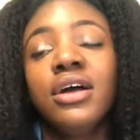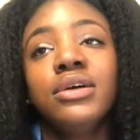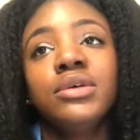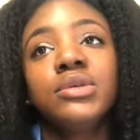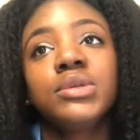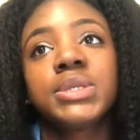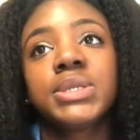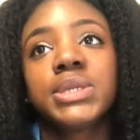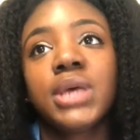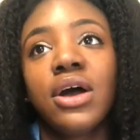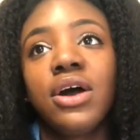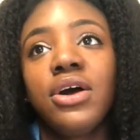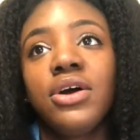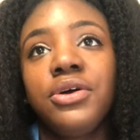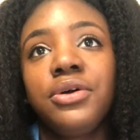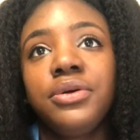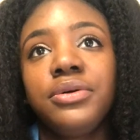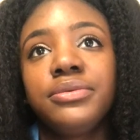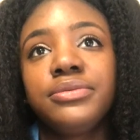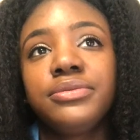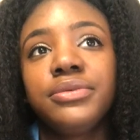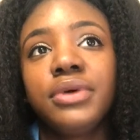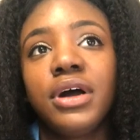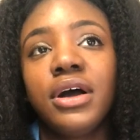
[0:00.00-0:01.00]

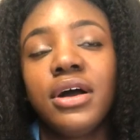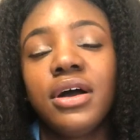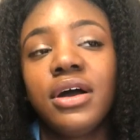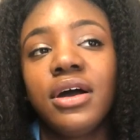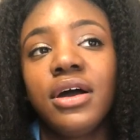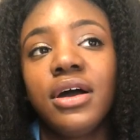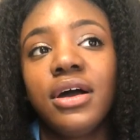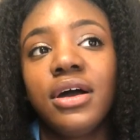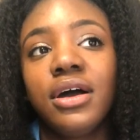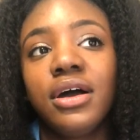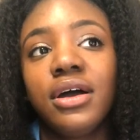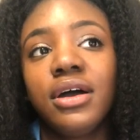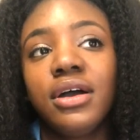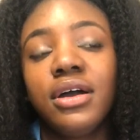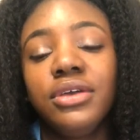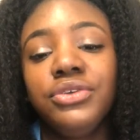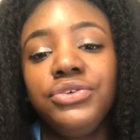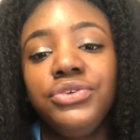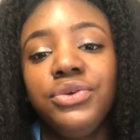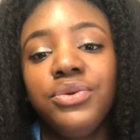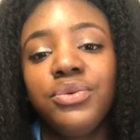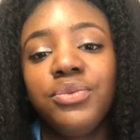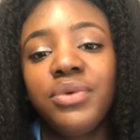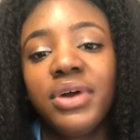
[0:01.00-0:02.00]
So
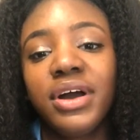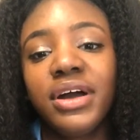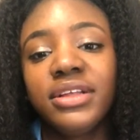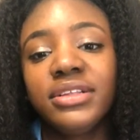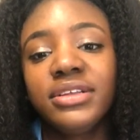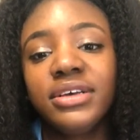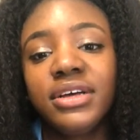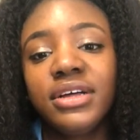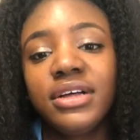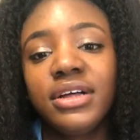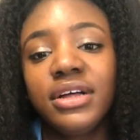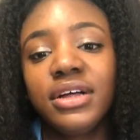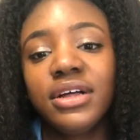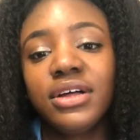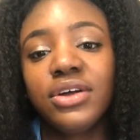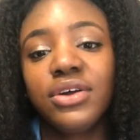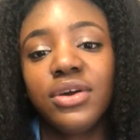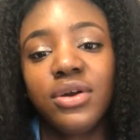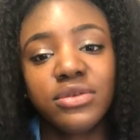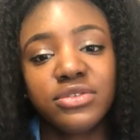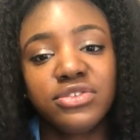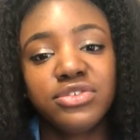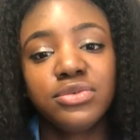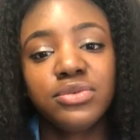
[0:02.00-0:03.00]
you want to
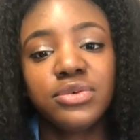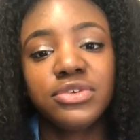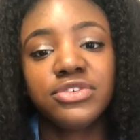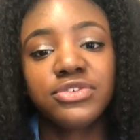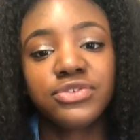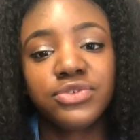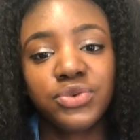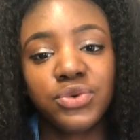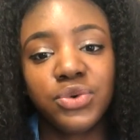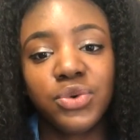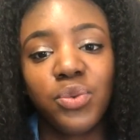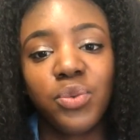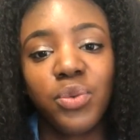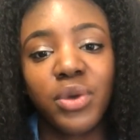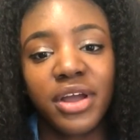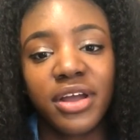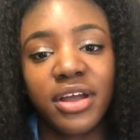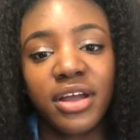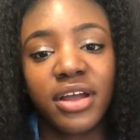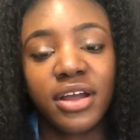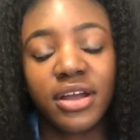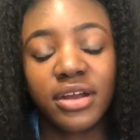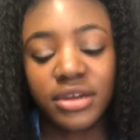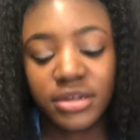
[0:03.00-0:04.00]
go to a school
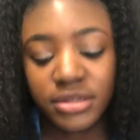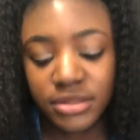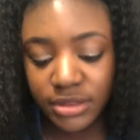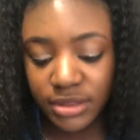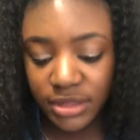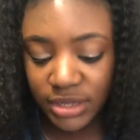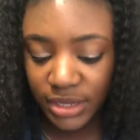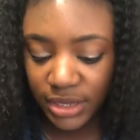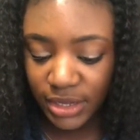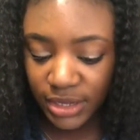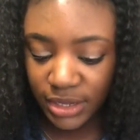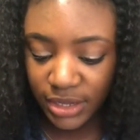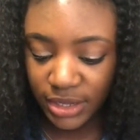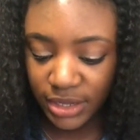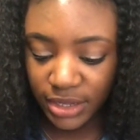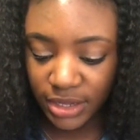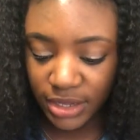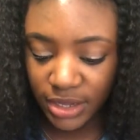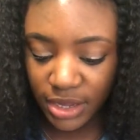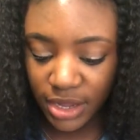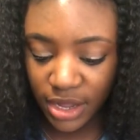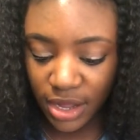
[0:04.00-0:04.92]
where the